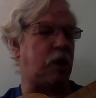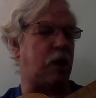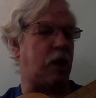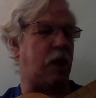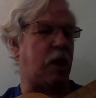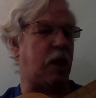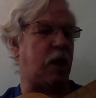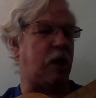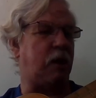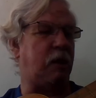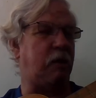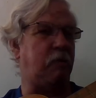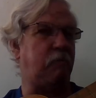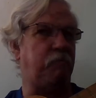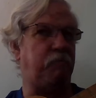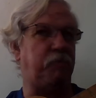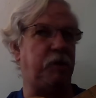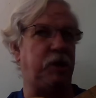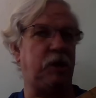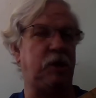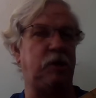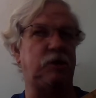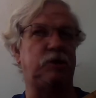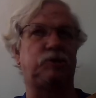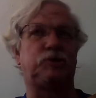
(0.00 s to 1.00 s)
A,
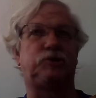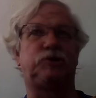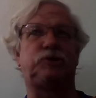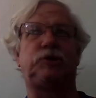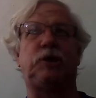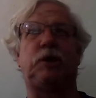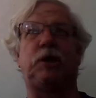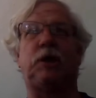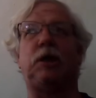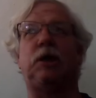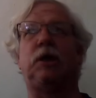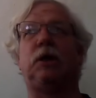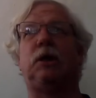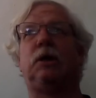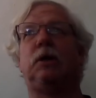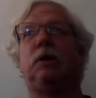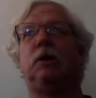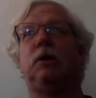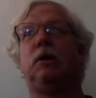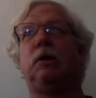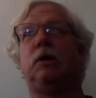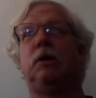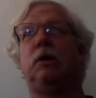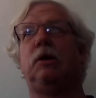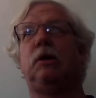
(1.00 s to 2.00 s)
B, C.
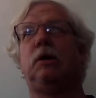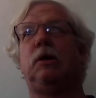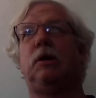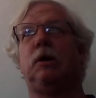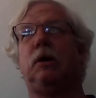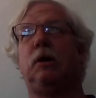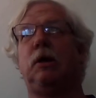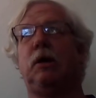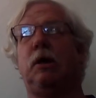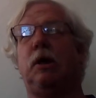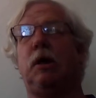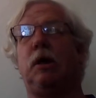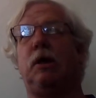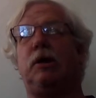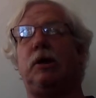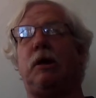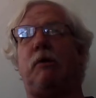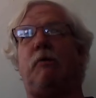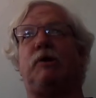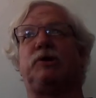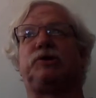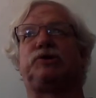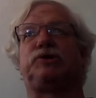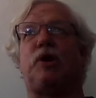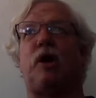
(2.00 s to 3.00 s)

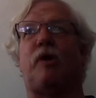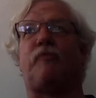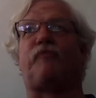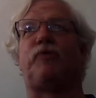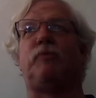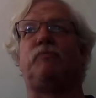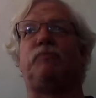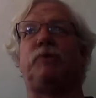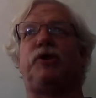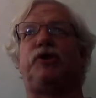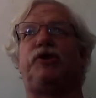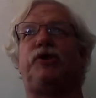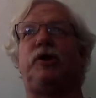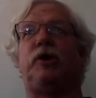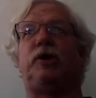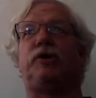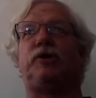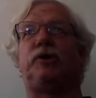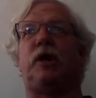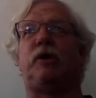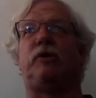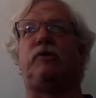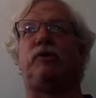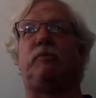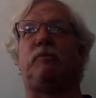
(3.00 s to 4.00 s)
Now I start from the third
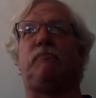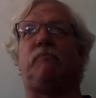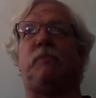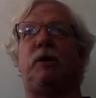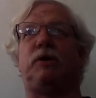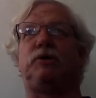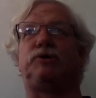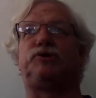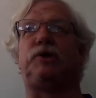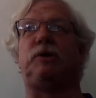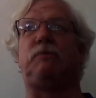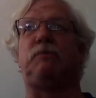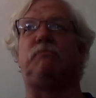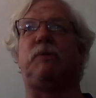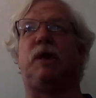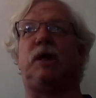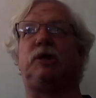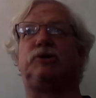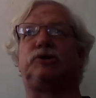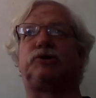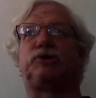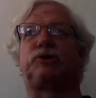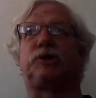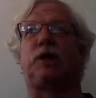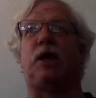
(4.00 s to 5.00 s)
note of the C
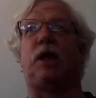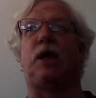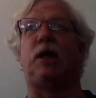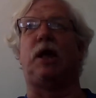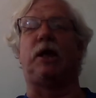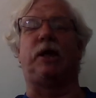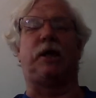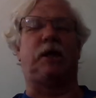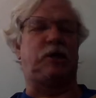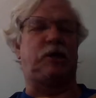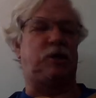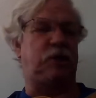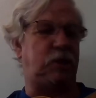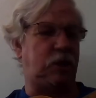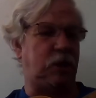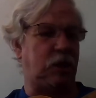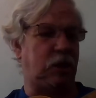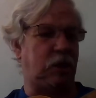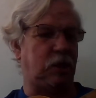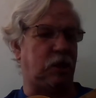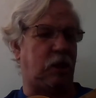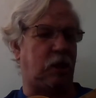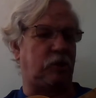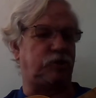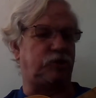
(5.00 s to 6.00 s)
major scale, I get an E
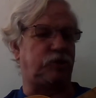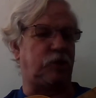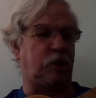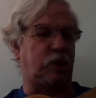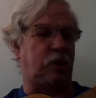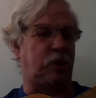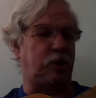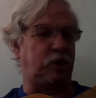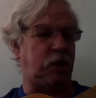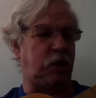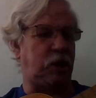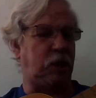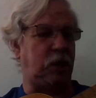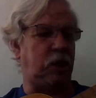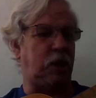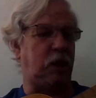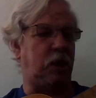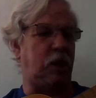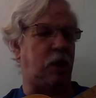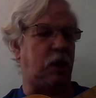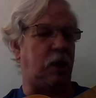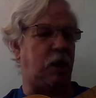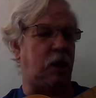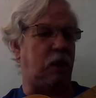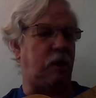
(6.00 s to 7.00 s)
note. So I get
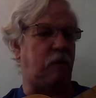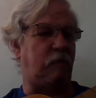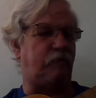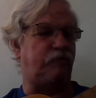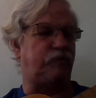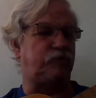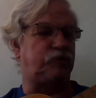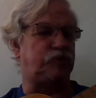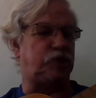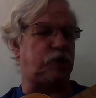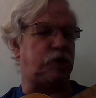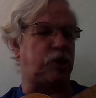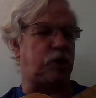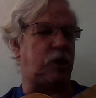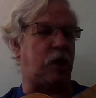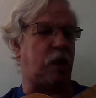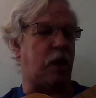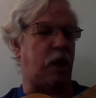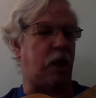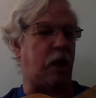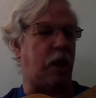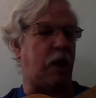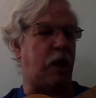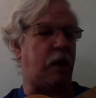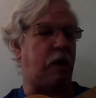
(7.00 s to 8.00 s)
E, F, G,
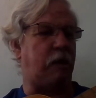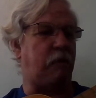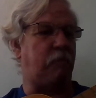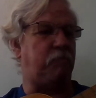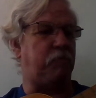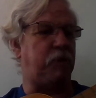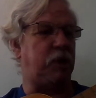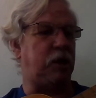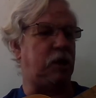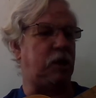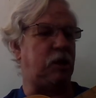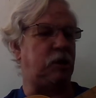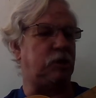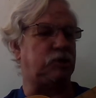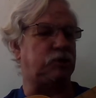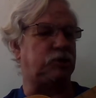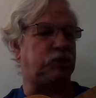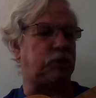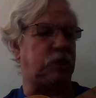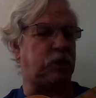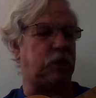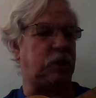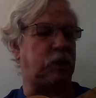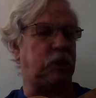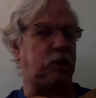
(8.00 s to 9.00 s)
A, B,
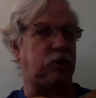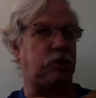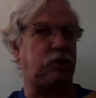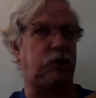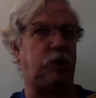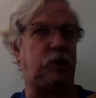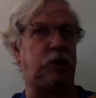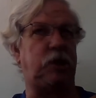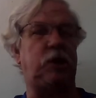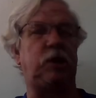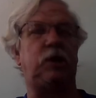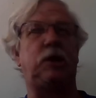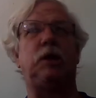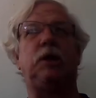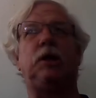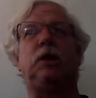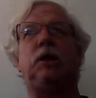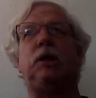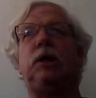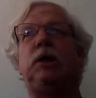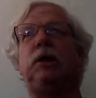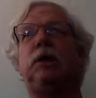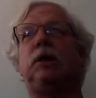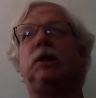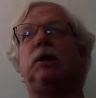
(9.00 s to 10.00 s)
C, D,
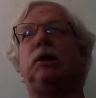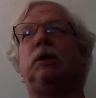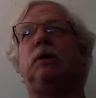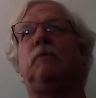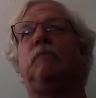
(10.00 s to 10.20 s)
E.